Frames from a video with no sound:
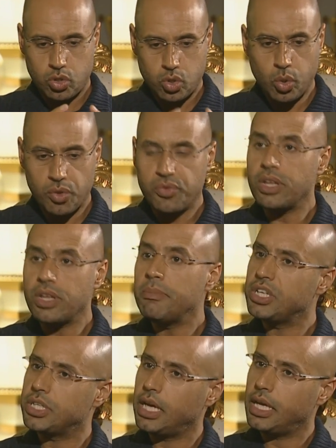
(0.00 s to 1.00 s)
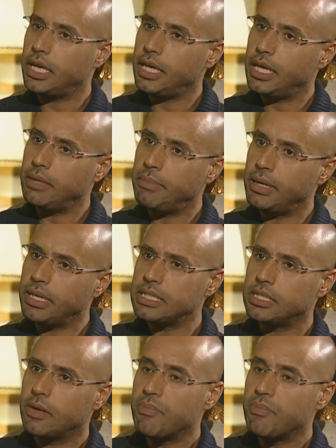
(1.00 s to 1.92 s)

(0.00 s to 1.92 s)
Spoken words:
or 3 militia in Benghazi.